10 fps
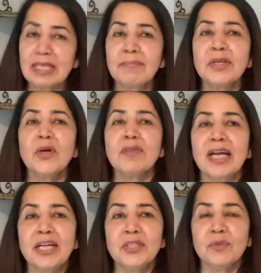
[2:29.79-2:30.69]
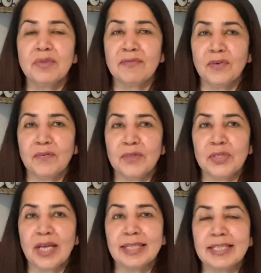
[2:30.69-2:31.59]
because I use it for
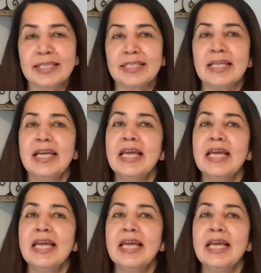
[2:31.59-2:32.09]
visualization,